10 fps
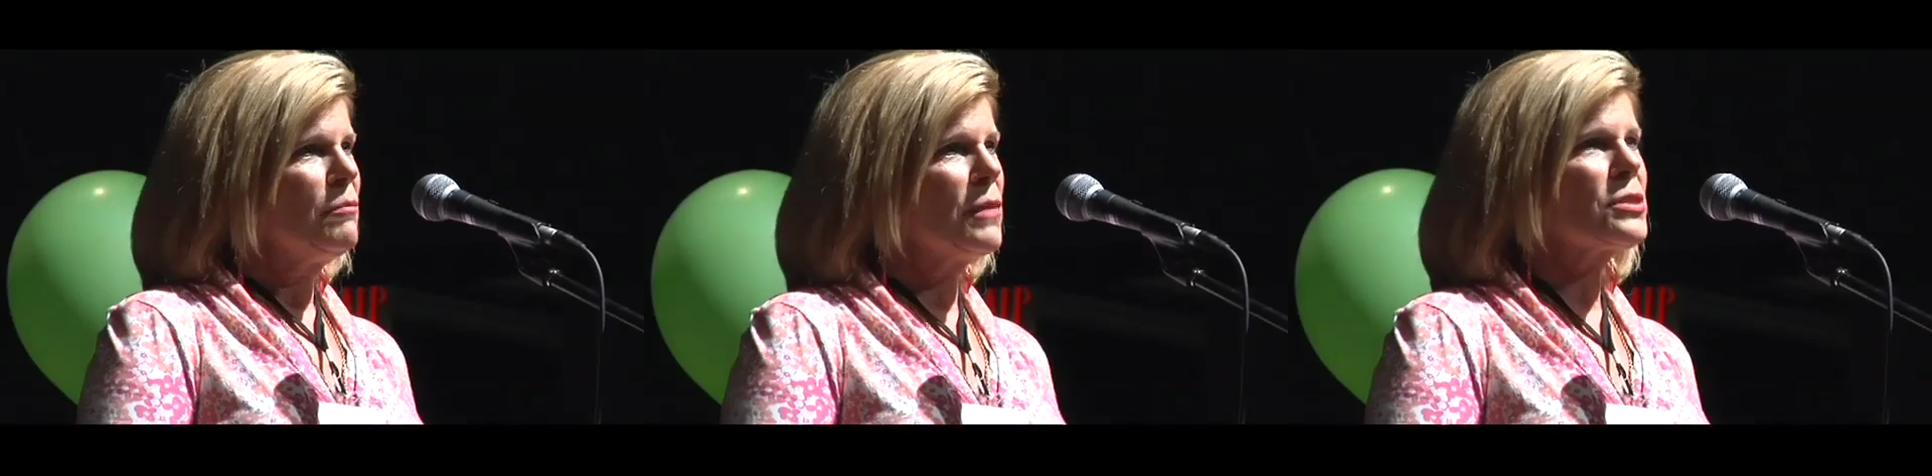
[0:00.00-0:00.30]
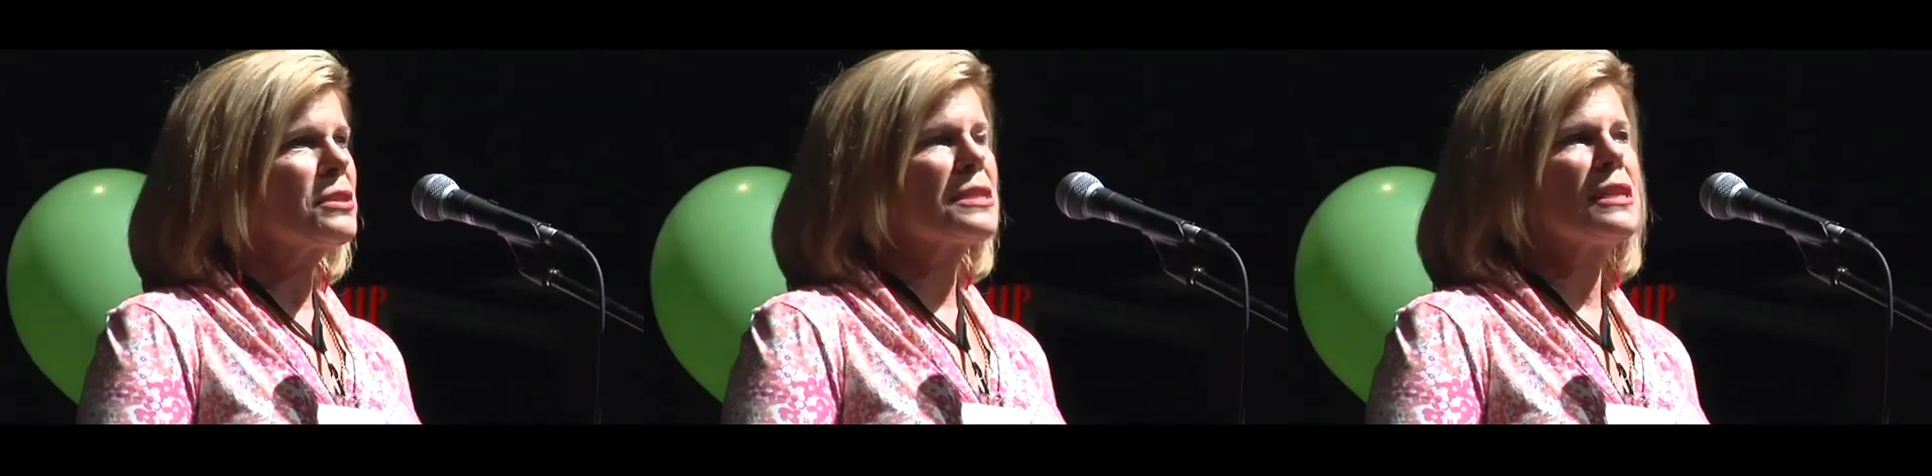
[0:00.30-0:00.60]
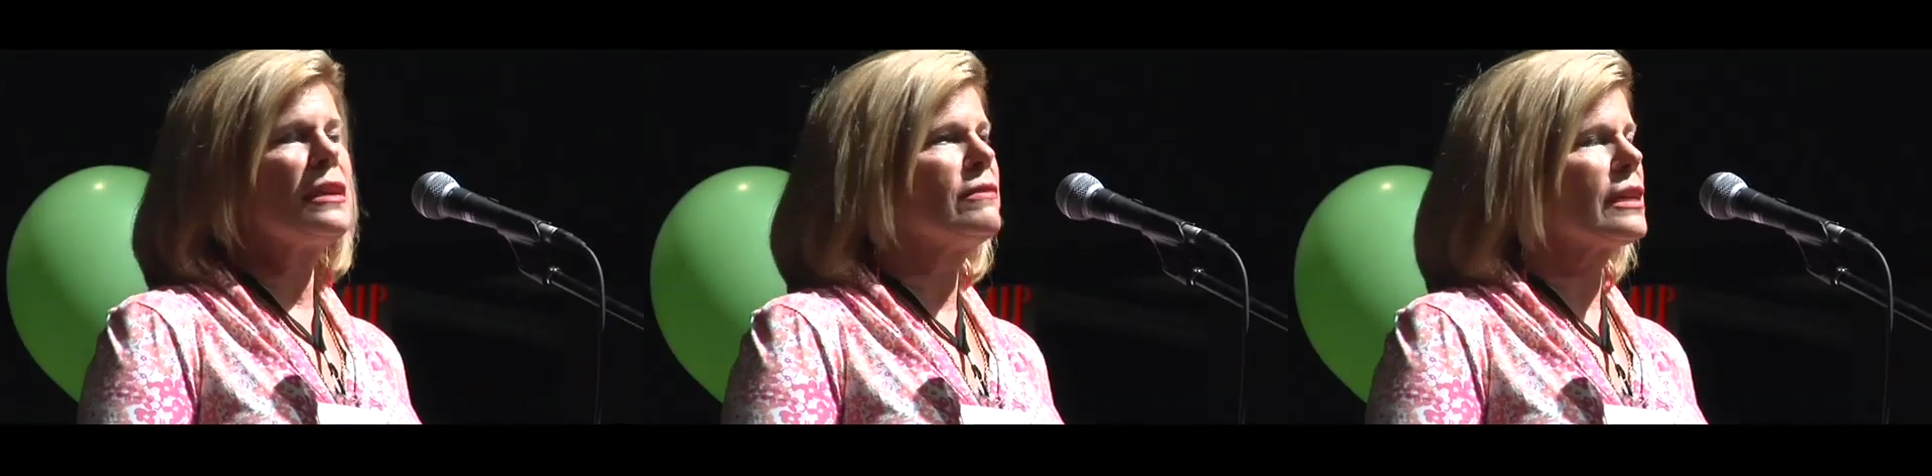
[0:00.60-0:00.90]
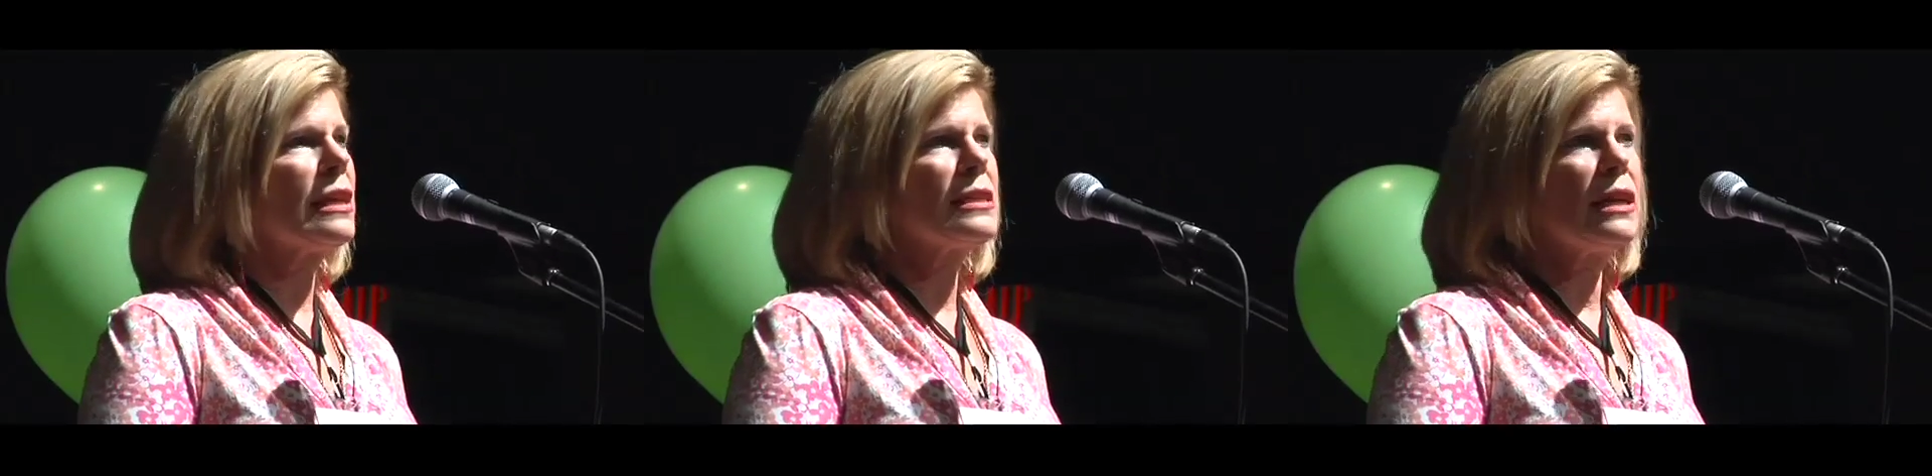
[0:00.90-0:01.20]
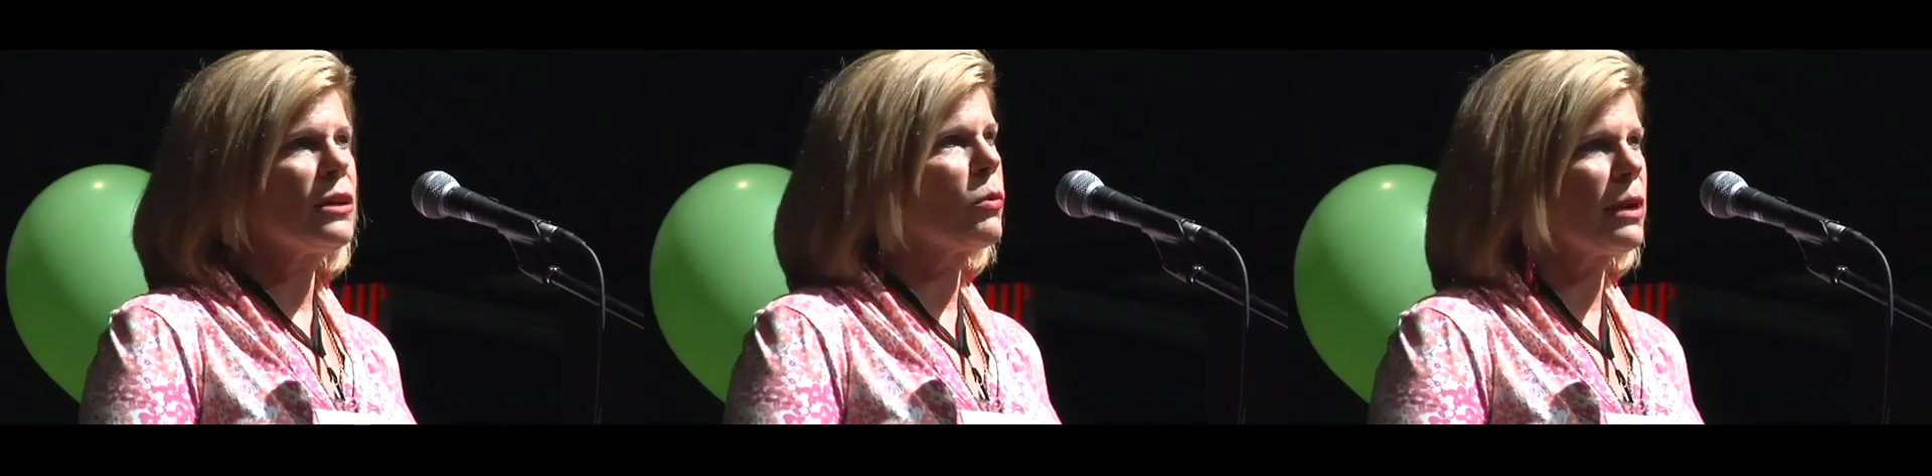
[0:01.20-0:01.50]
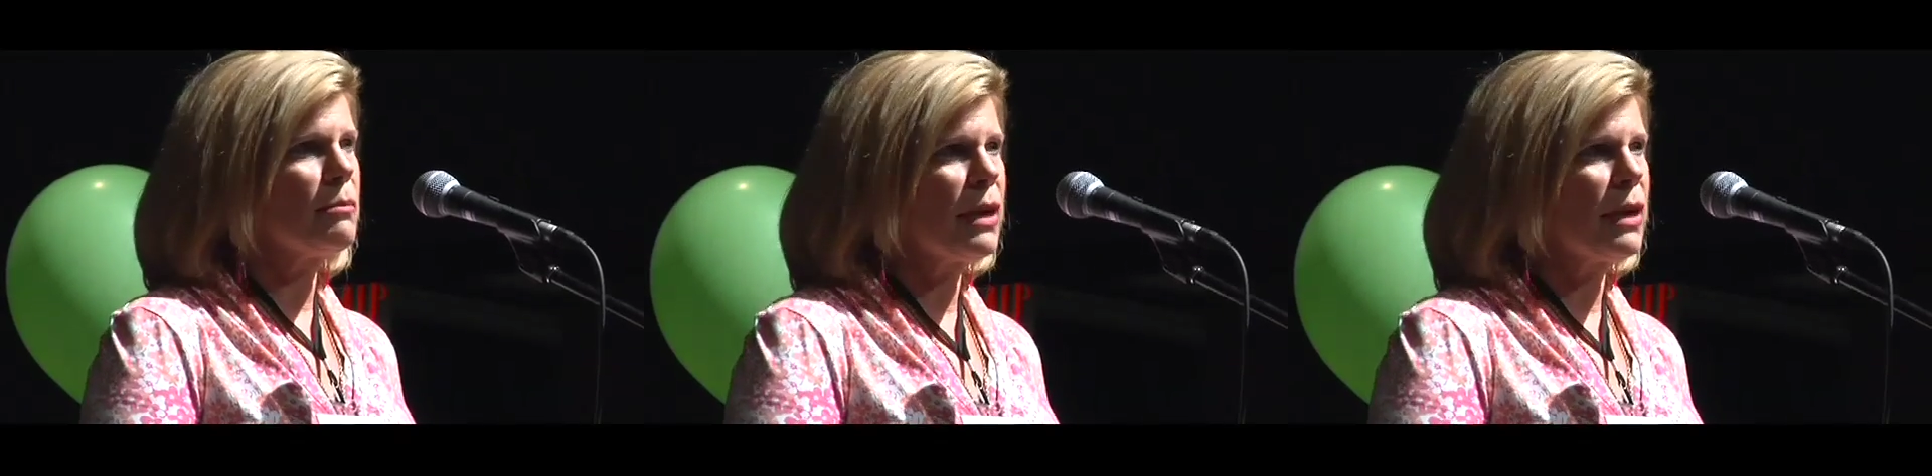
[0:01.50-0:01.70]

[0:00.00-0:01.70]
Mitch and Steve, I can't tell you what it